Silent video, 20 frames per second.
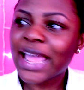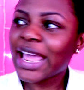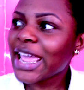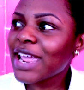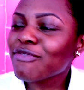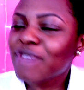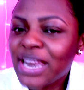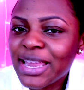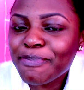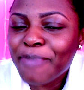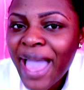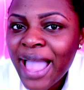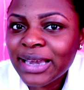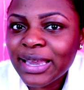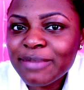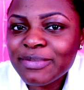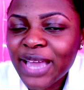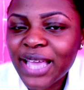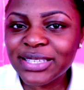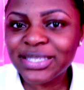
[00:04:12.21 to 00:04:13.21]
He really packed
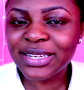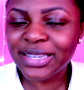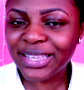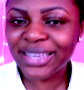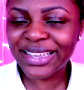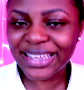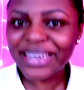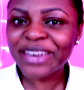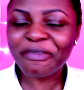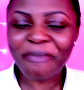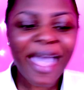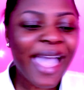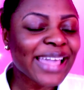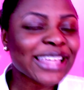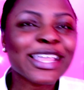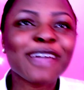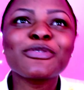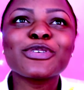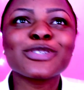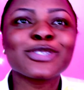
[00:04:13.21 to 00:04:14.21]
them nice and neatly in the bag.
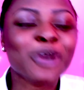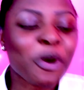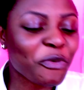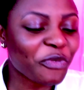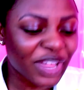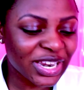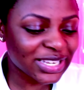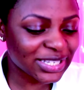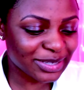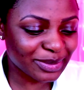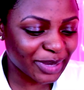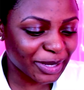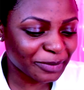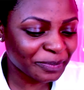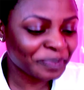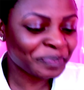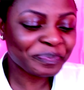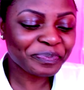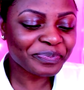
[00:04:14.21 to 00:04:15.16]
That was so funny to me.